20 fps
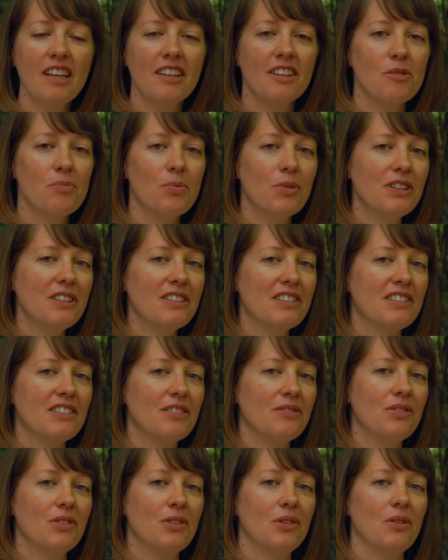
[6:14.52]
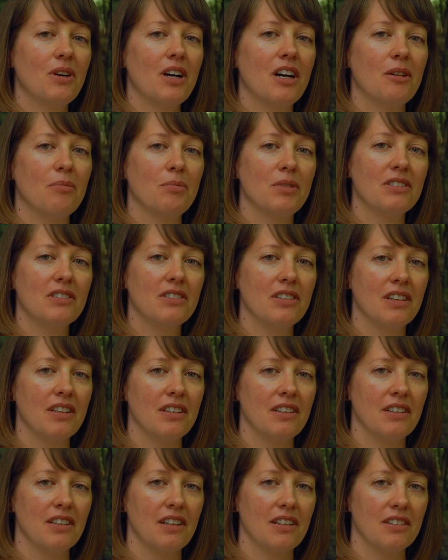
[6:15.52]
The point is if you are missing
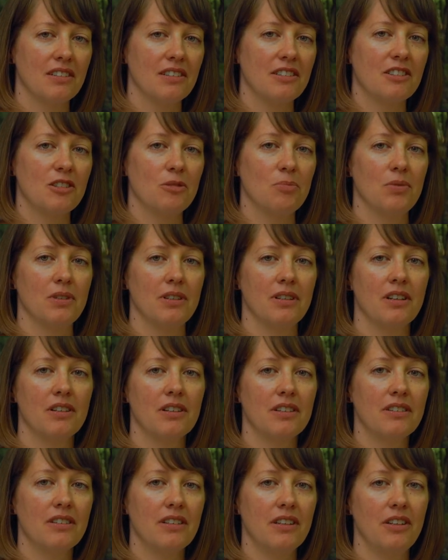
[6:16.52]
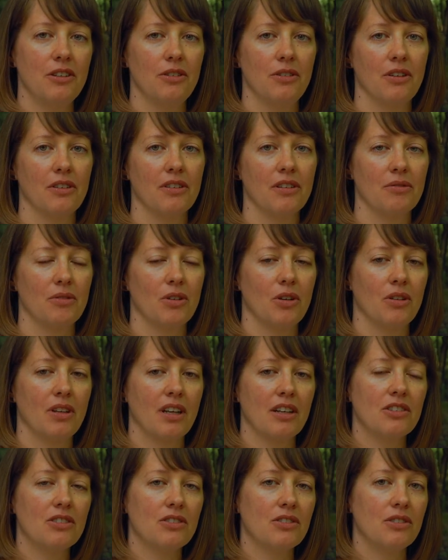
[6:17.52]
interdisciplinarity, you don't have
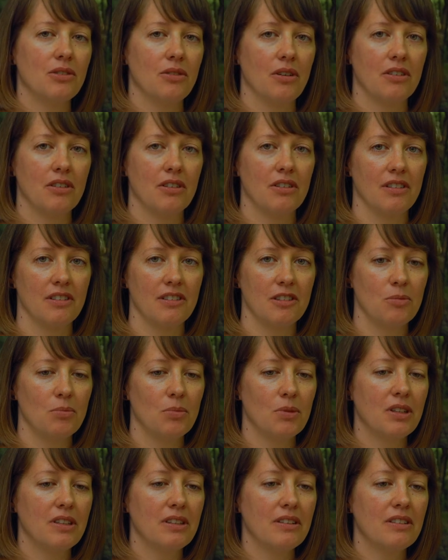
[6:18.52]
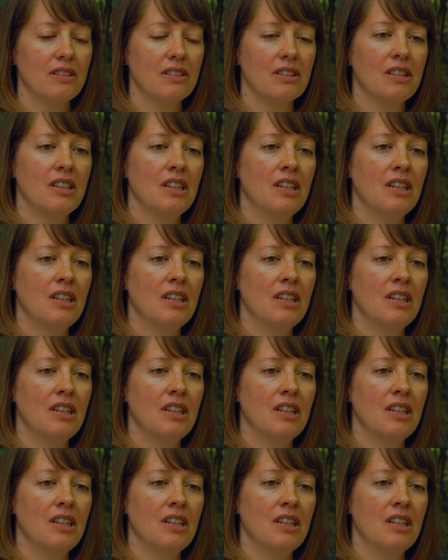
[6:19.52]
connections to other disciplines,